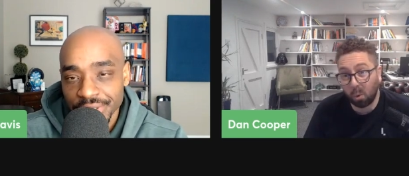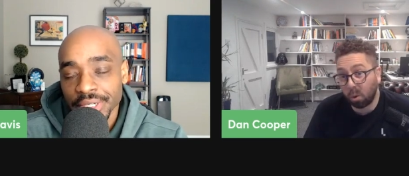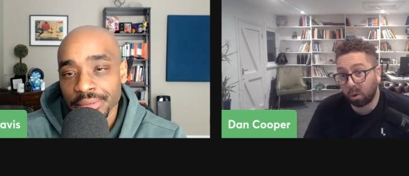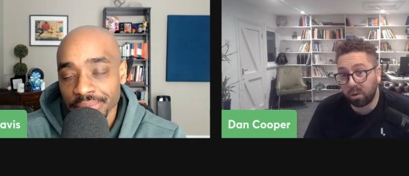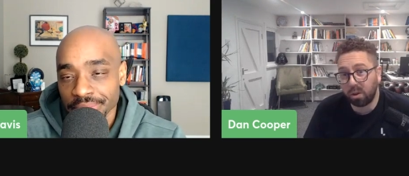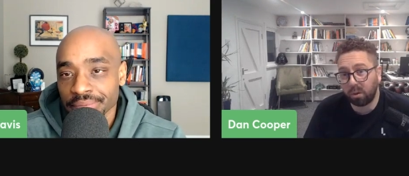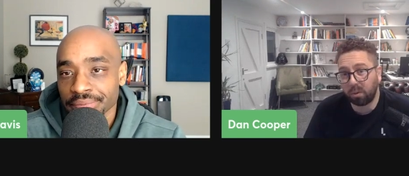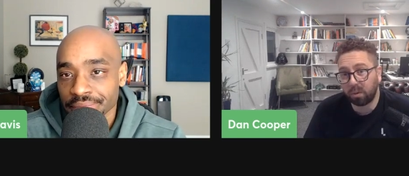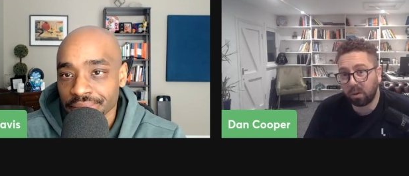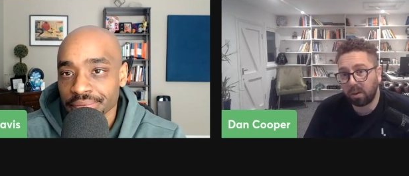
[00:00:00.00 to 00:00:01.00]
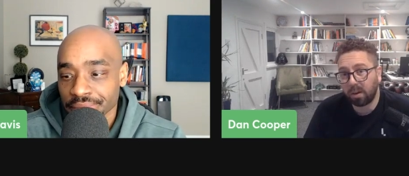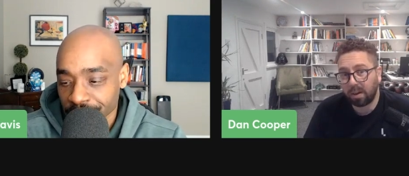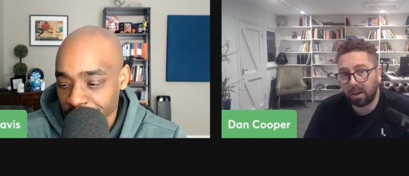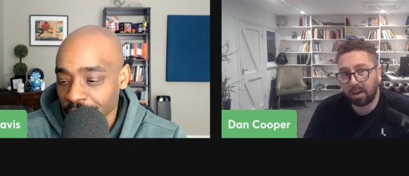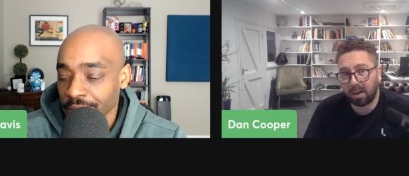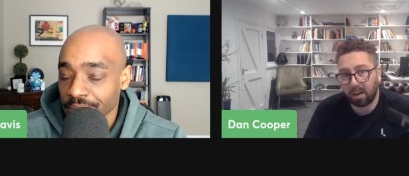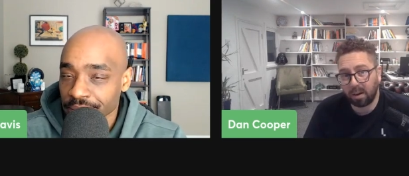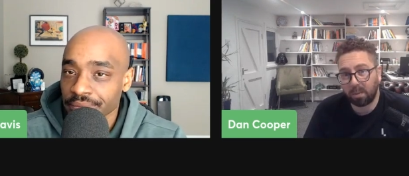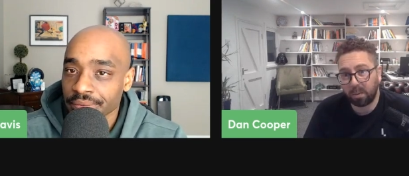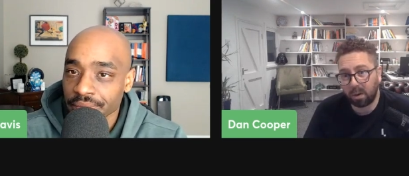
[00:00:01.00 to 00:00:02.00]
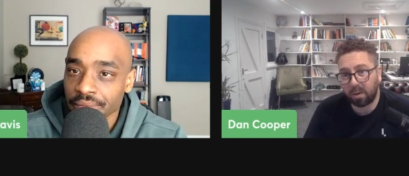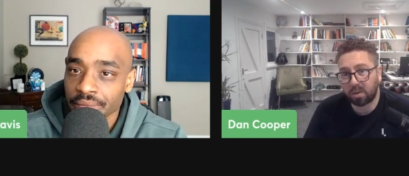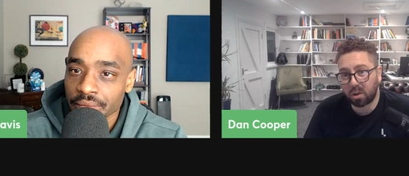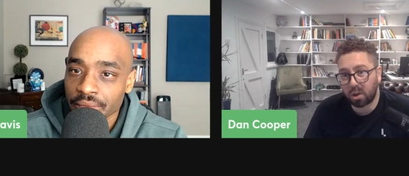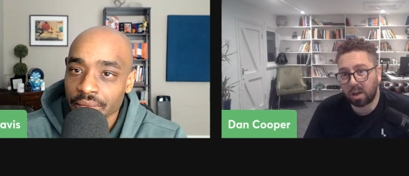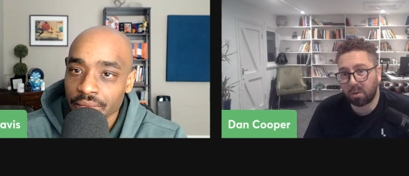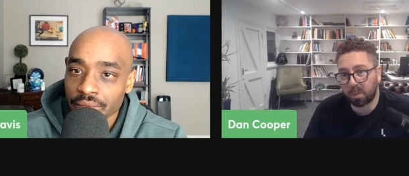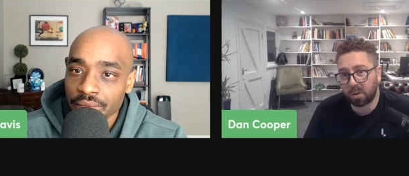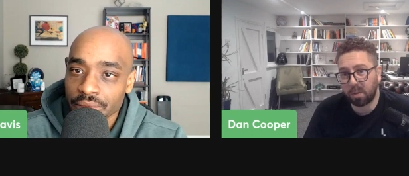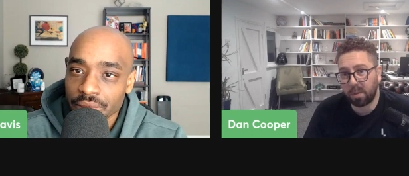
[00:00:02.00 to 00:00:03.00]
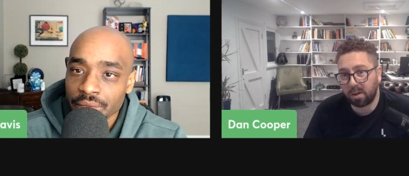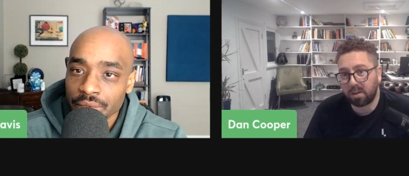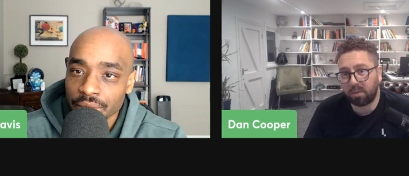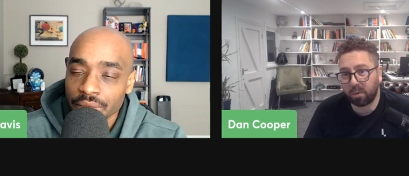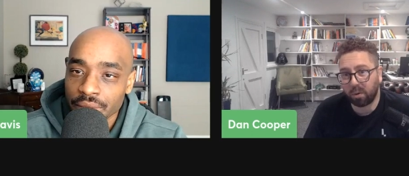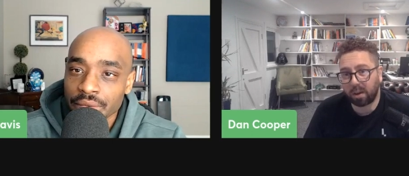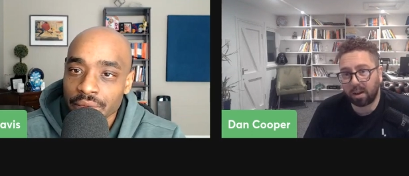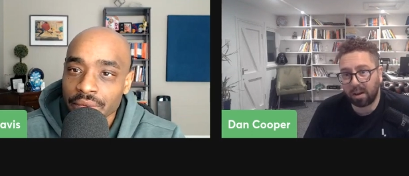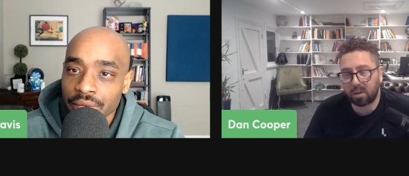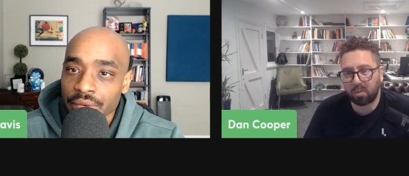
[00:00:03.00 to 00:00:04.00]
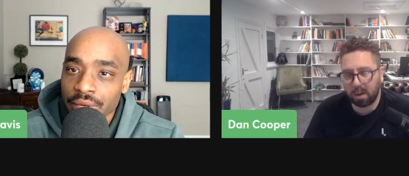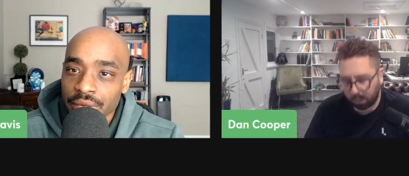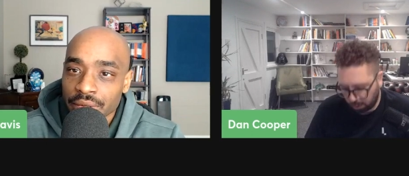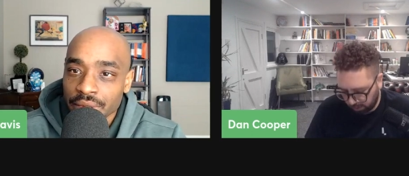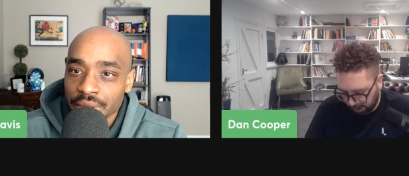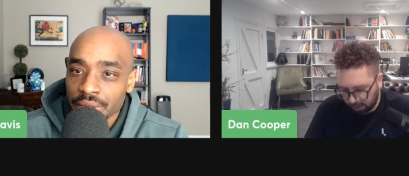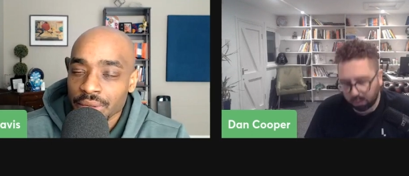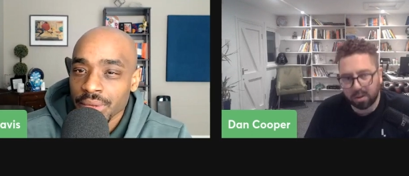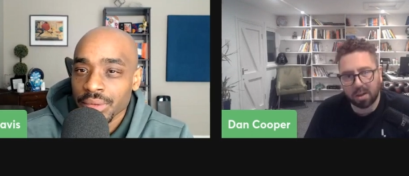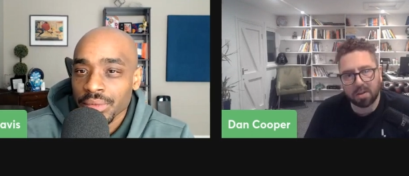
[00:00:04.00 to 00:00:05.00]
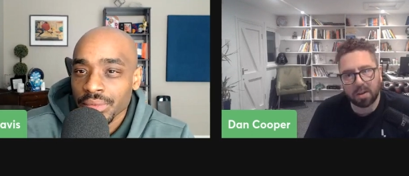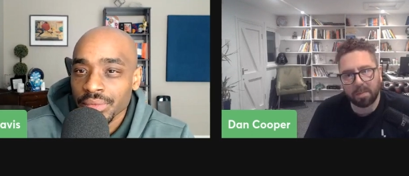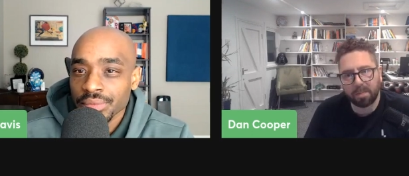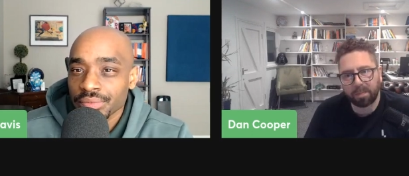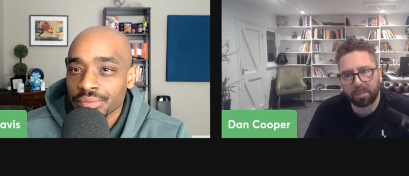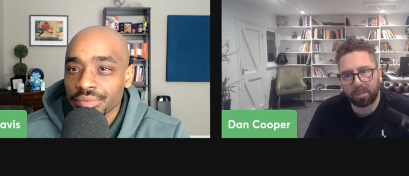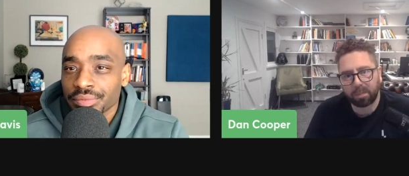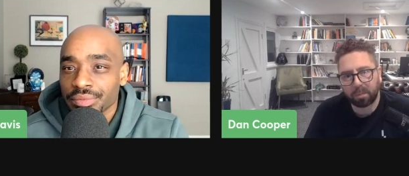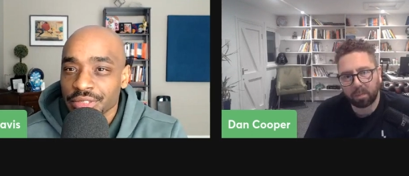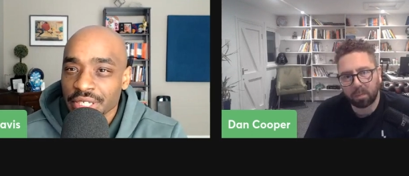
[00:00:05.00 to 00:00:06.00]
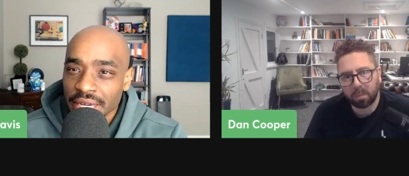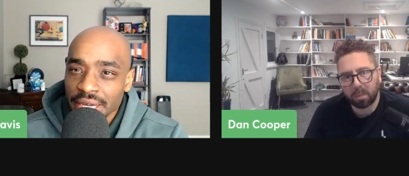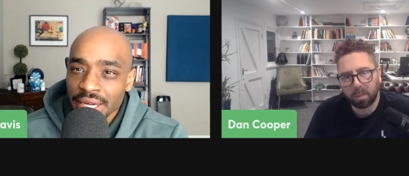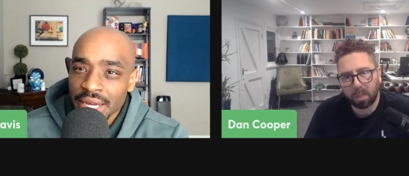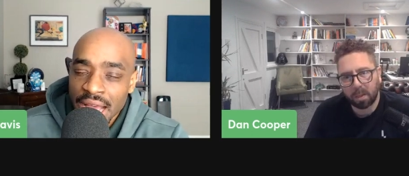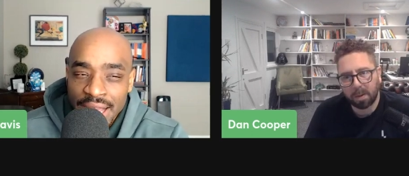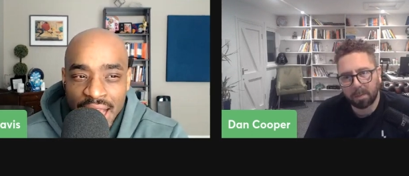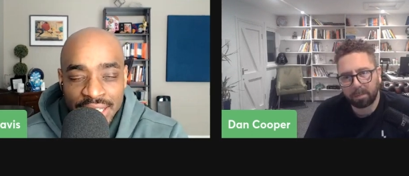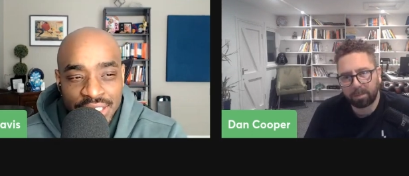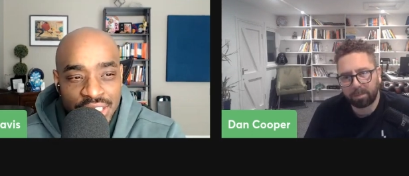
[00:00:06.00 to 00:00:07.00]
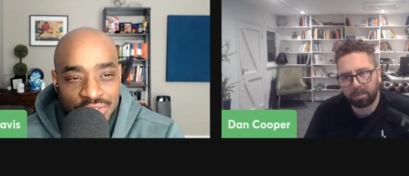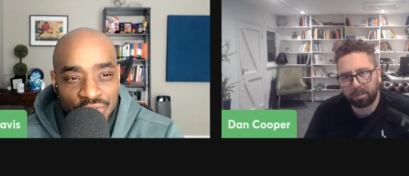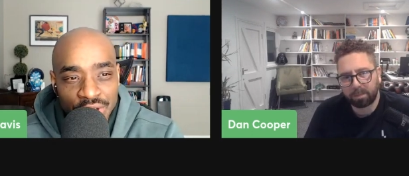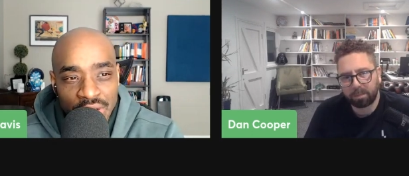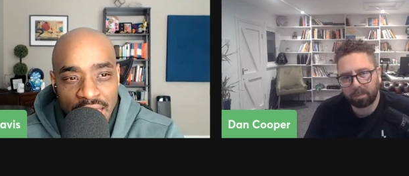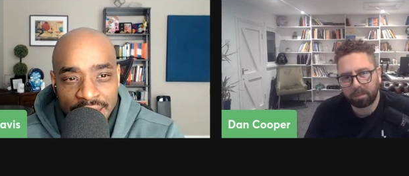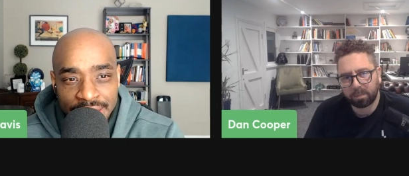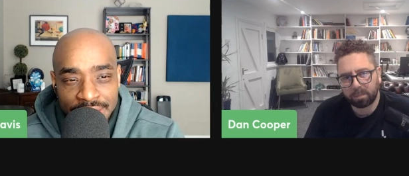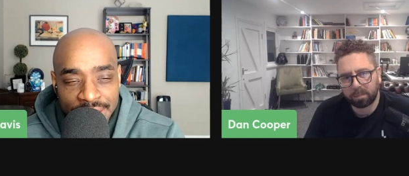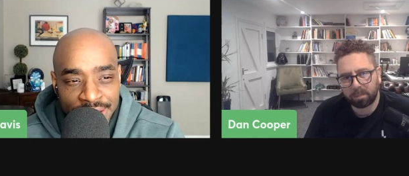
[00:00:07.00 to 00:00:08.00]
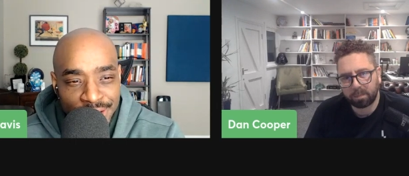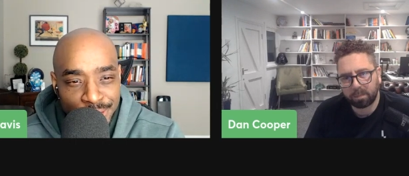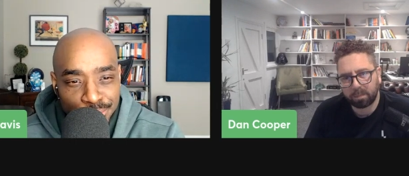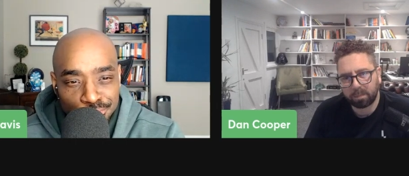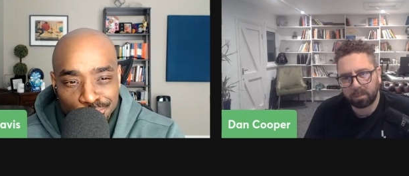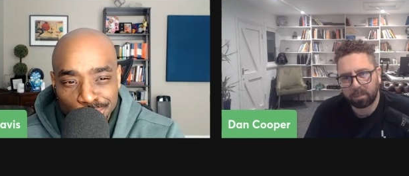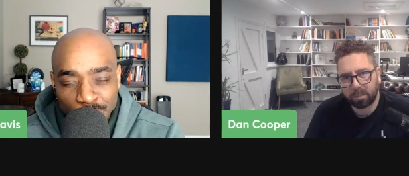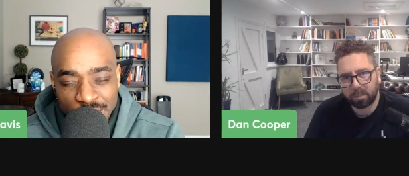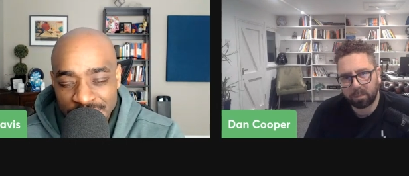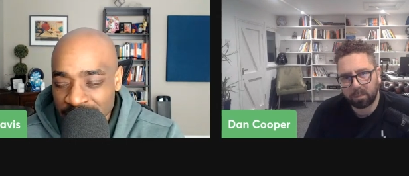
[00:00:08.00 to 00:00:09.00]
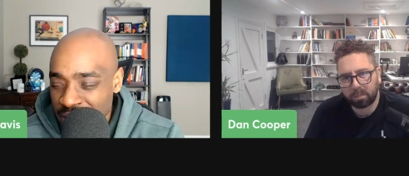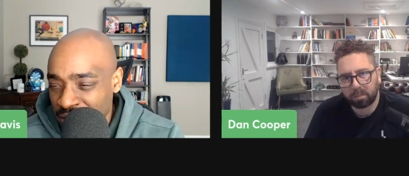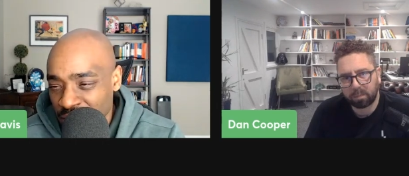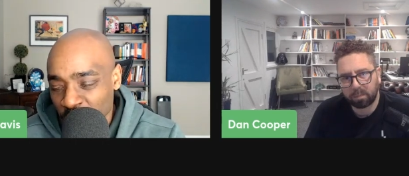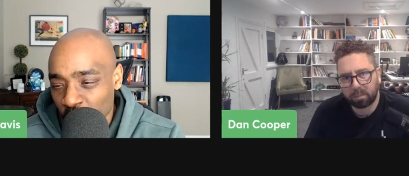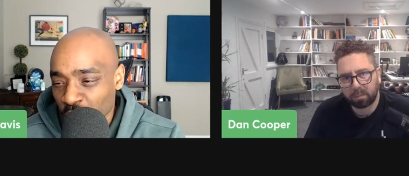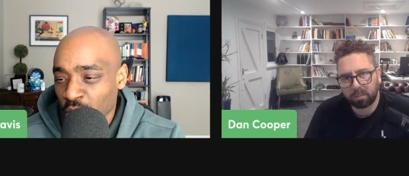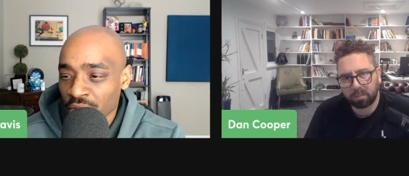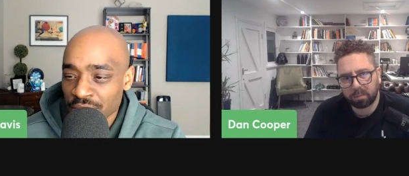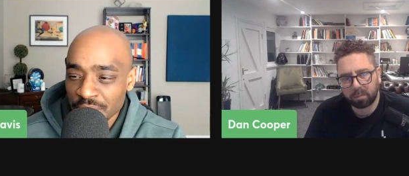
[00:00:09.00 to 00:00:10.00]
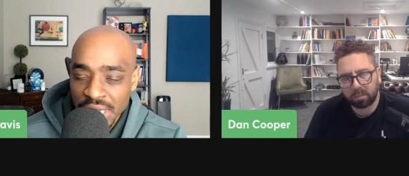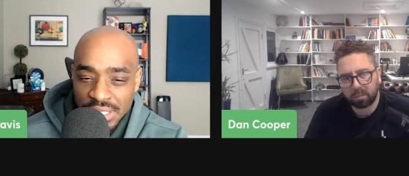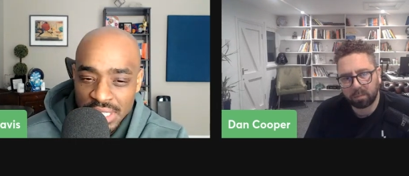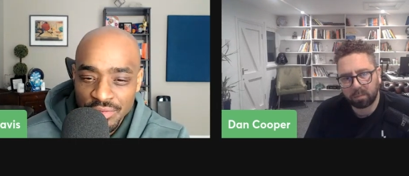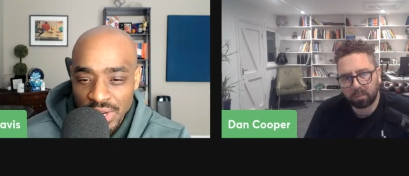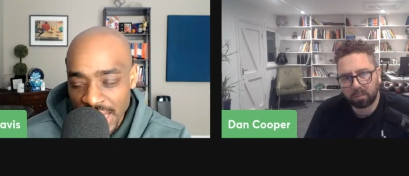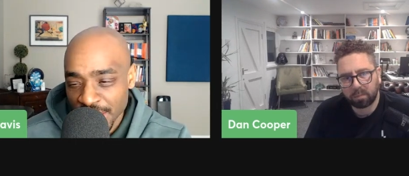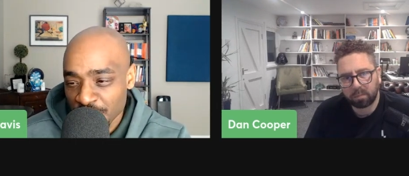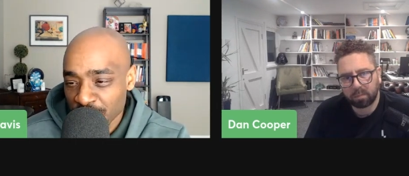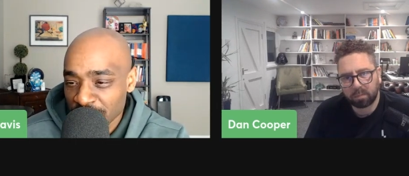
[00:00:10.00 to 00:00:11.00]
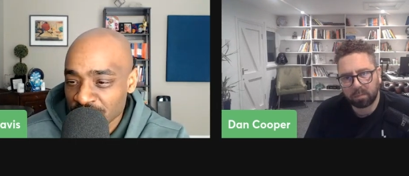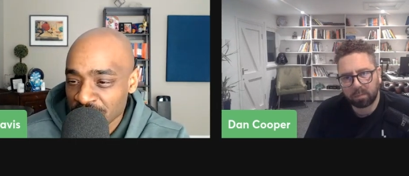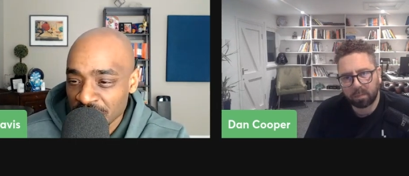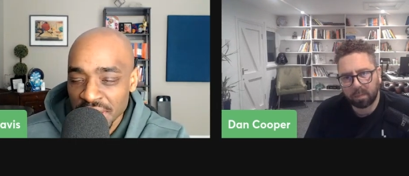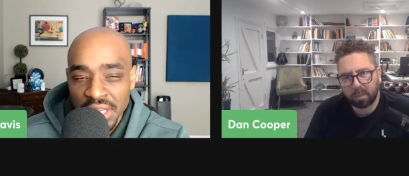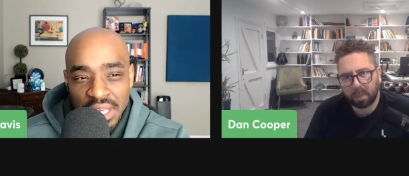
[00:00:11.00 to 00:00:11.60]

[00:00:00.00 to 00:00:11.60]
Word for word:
Speaker 1: all yeah. on you. Yeah. Um, you know, there's a shared responsibility for that, and it's really important that everyone does it.
Speaker 2: Yeah, I, I just feel like um, it, it, this is so important because even like you're mentioning,